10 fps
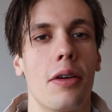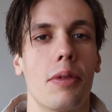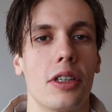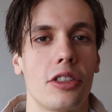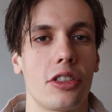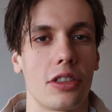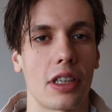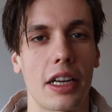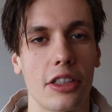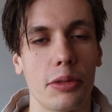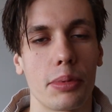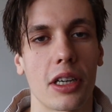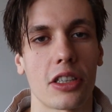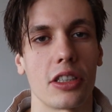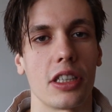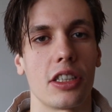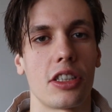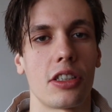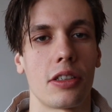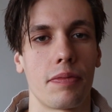once your energy production
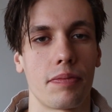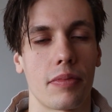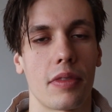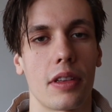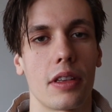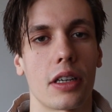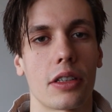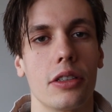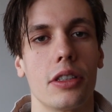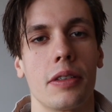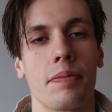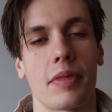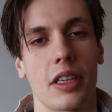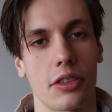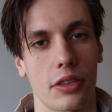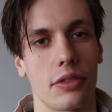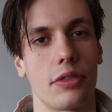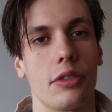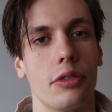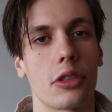is not good, it's one of
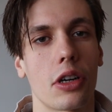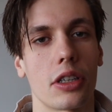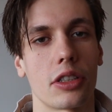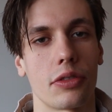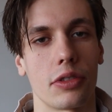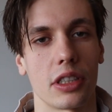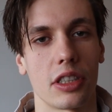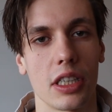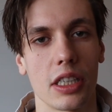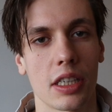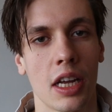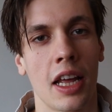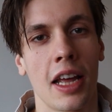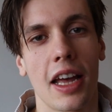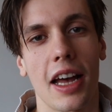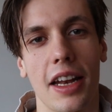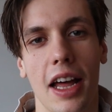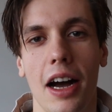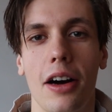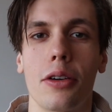the root causes for disease, and
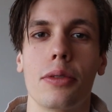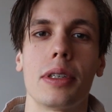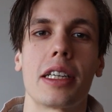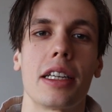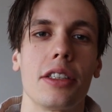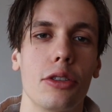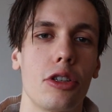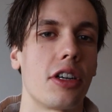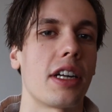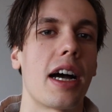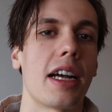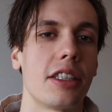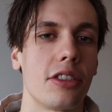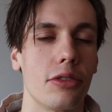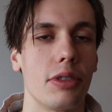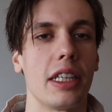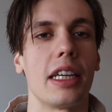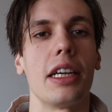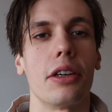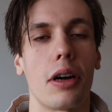how we can use our diet to really
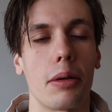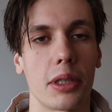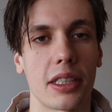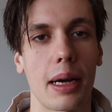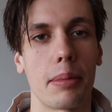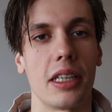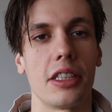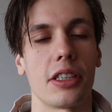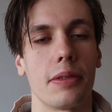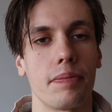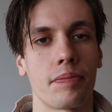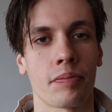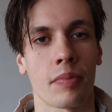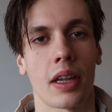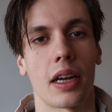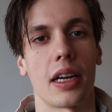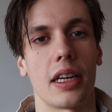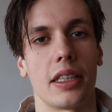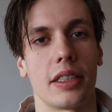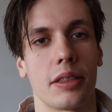heal our metabolism
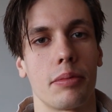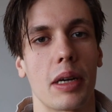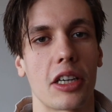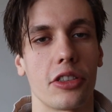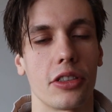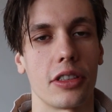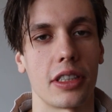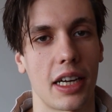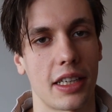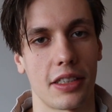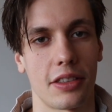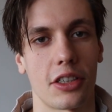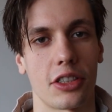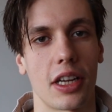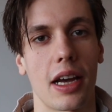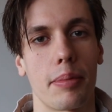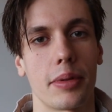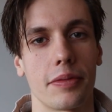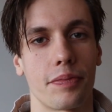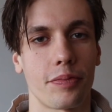and make sure that doesn't happen.